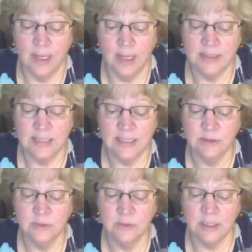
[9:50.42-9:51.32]

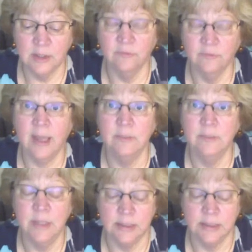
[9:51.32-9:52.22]
Centered in divine
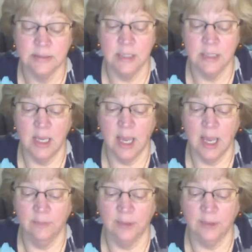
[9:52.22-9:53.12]
peace, I
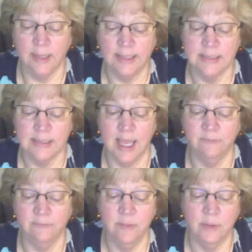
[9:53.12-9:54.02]
realize that
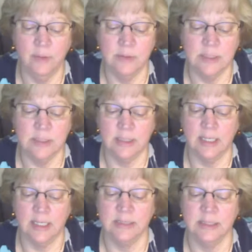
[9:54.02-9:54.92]
every person
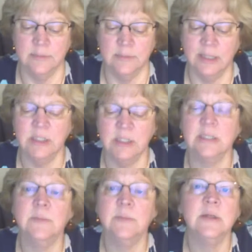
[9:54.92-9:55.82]
is as much an
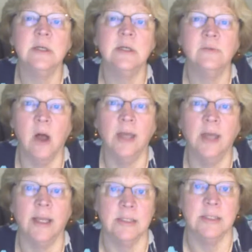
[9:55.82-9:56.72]
expression of God
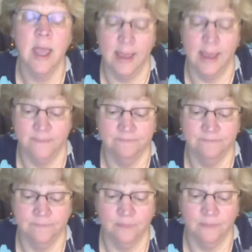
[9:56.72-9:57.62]
as I am.
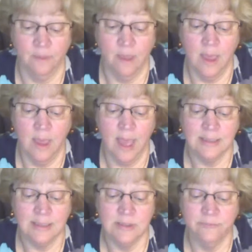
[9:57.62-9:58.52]
As
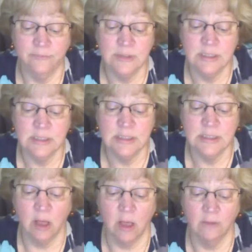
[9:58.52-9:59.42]
differences
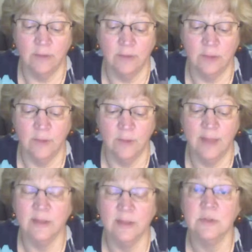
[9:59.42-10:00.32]
dissolve in a way
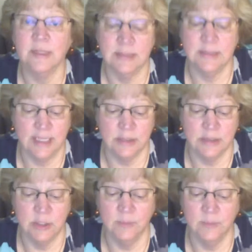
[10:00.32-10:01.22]
that transcends
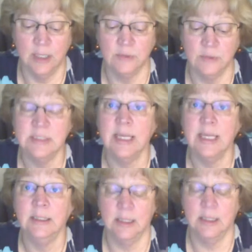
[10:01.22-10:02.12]
human
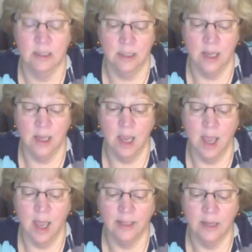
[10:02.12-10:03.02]
understanding,
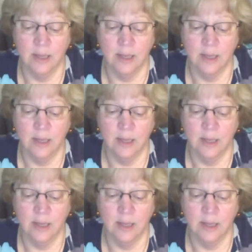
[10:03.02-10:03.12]
I come